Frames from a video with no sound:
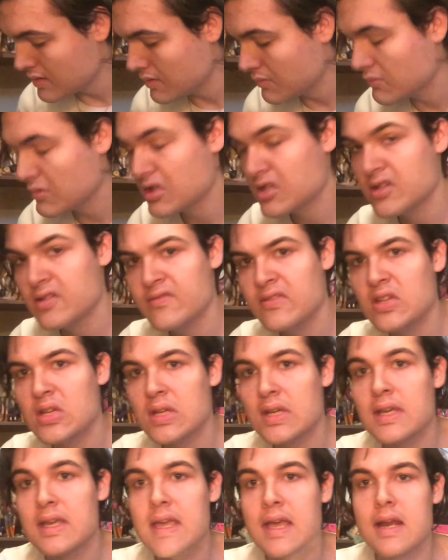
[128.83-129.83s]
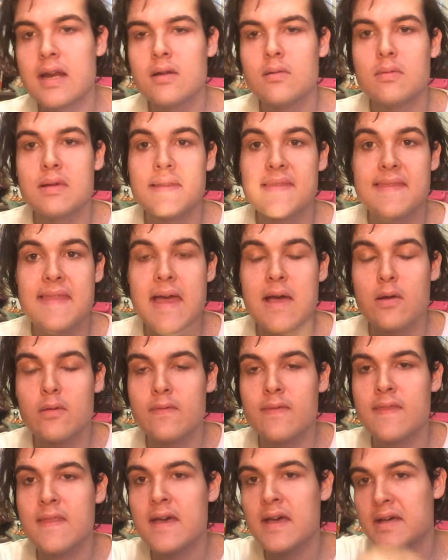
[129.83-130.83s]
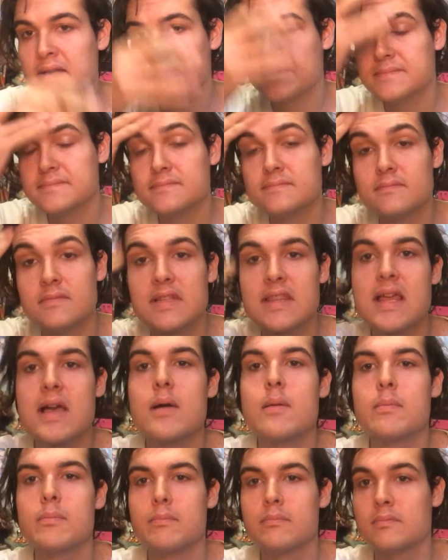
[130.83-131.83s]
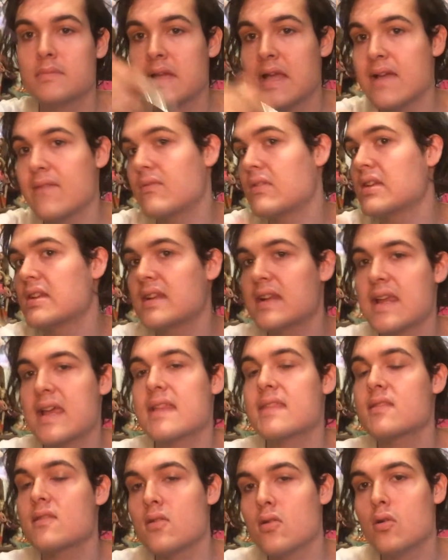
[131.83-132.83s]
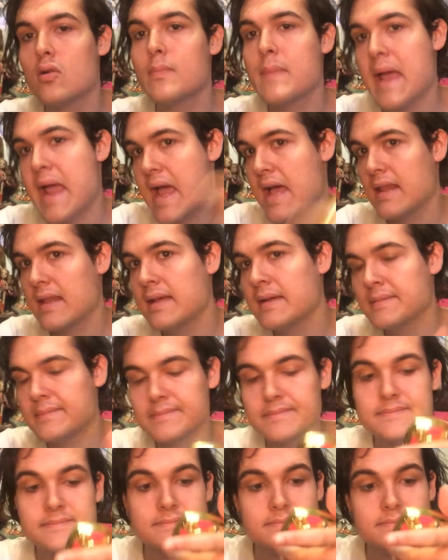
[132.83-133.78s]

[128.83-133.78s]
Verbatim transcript: I wonder if you can get it without the. without having to get the whole palette.